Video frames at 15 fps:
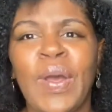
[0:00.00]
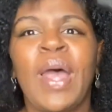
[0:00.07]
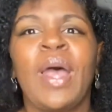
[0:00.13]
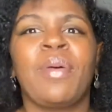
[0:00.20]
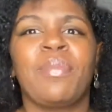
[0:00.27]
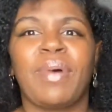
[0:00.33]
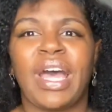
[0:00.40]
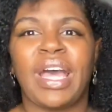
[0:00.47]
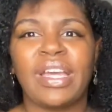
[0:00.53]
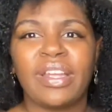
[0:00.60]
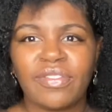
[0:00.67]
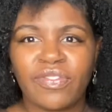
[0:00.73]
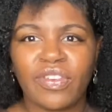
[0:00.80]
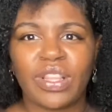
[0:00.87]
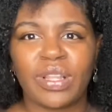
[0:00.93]
But for
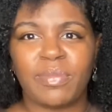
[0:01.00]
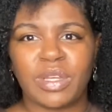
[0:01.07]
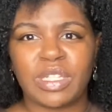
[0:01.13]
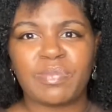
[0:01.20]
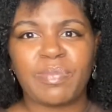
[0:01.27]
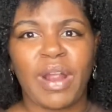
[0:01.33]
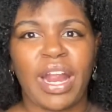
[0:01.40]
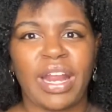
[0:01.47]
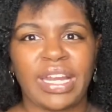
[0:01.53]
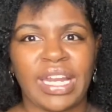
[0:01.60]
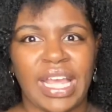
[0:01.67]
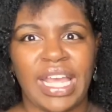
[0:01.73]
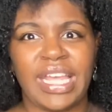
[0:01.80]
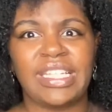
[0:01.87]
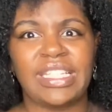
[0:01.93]
the most part,
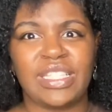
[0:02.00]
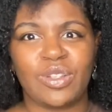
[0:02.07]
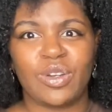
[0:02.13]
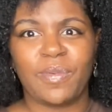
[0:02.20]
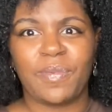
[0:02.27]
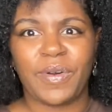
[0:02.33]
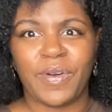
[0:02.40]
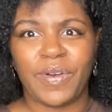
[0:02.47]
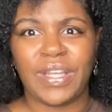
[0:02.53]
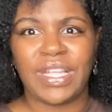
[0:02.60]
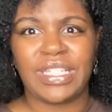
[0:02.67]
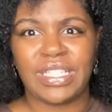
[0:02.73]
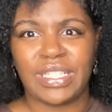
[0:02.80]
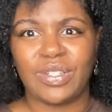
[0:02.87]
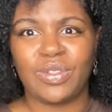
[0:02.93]
it's suitable, it's
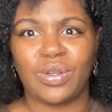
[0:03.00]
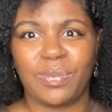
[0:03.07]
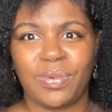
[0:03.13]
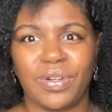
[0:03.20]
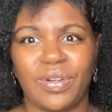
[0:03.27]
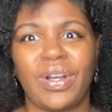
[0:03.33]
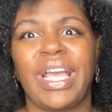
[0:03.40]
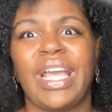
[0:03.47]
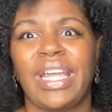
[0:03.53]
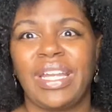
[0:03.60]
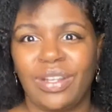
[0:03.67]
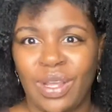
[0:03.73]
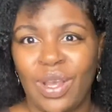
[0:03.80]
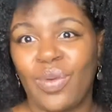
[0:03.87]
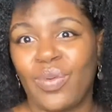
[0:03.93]
doable, and
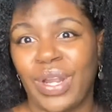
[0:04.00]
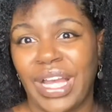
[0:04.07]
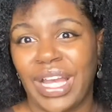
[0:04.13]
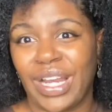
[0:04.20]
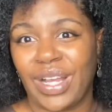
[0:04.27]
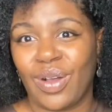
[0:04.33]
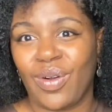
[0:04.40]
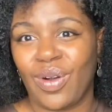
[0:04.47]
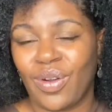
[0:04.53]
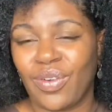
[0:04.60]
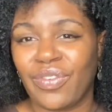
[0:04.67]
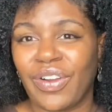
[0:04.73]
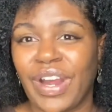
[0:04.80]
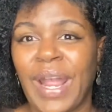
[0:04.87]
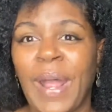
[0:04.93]
we're going to go over
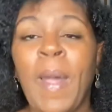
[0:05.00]
it.